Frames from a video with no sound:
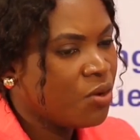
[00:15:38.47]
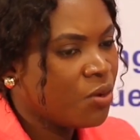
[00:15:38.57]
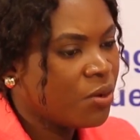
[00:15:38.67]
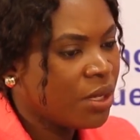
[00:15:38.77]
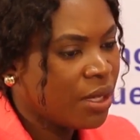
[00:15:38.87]

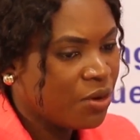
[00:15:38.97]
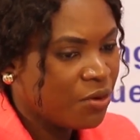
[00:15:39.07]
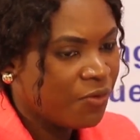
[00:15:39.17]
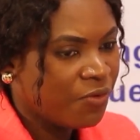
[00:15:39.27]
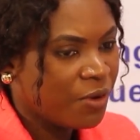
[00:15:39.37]
your line
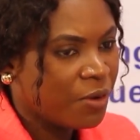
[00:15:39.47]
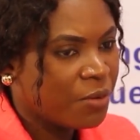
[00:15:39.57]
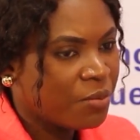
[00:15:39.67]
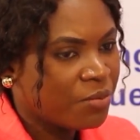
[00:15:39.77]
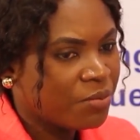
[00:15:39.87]
of
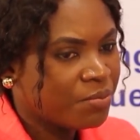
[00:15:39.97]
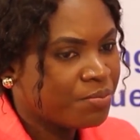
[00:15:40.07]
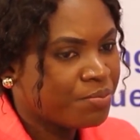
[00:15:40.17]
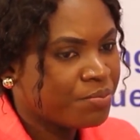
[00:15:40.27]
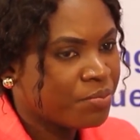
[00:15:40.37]

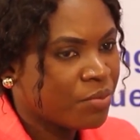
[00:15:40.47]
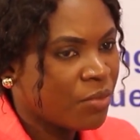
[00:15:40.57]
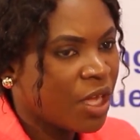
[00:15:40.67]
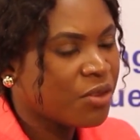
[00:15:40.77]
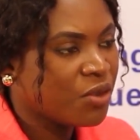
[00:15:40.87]

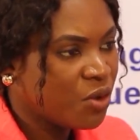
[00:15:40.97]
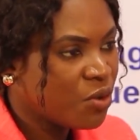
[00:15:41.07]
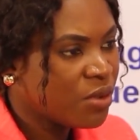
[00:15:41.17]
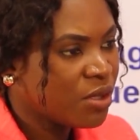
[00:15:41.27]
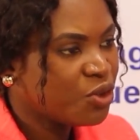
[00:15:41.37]

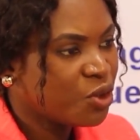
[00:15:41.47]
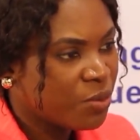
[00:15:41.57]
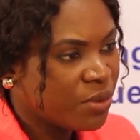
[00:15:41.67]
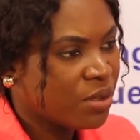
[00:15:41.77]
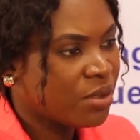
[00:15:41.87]
executing
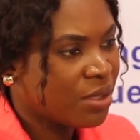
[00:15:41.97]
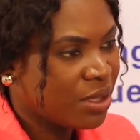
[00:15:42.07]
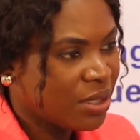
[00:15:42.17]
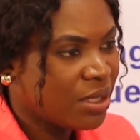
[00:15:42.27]
jobs in